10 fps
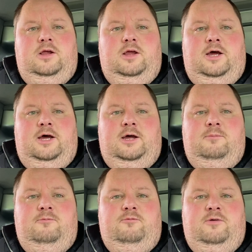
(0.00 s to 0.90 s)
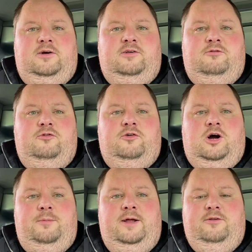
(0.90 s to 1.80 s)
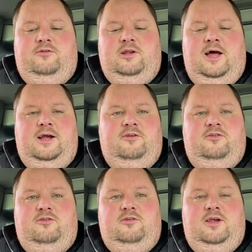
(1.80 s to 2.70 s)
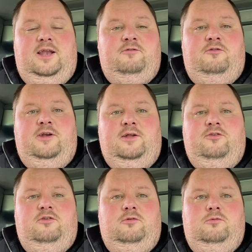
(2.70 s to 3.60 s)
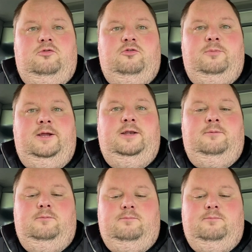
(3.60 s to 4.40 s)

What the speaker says: Thanks everyone for comments, likes, and everything else. It does mean